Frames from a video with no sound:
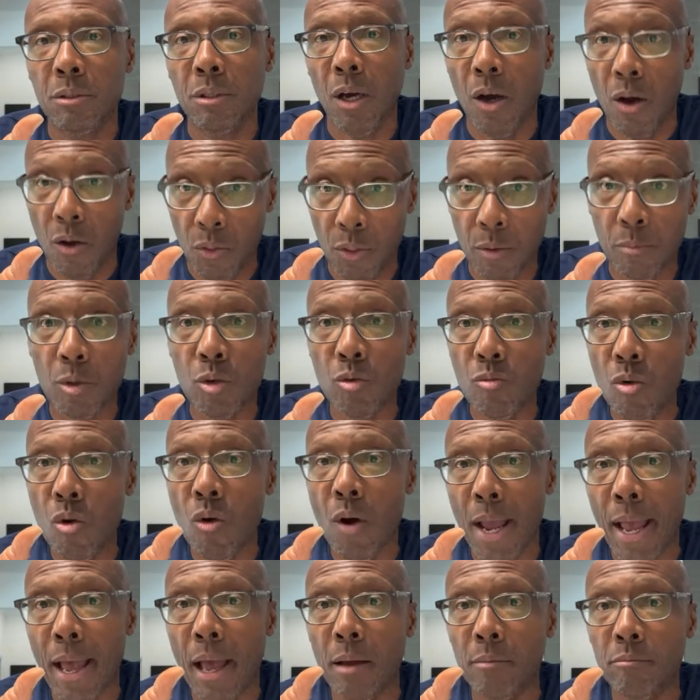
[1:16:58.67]
on the
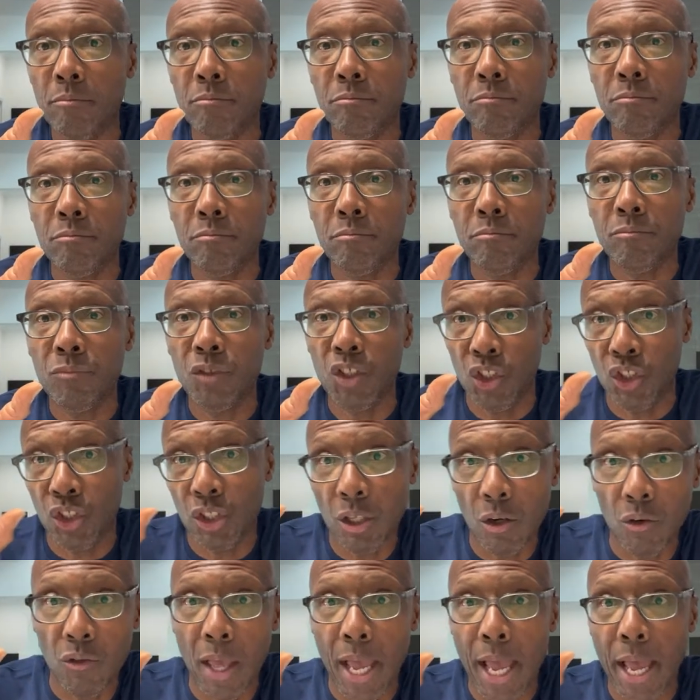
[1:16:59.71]
Moomoo app. Did you
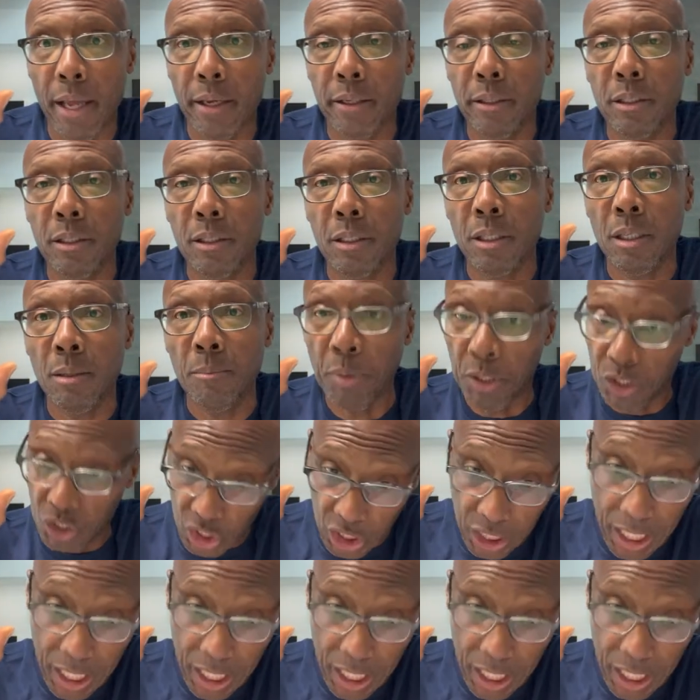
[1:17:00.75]
know that? But you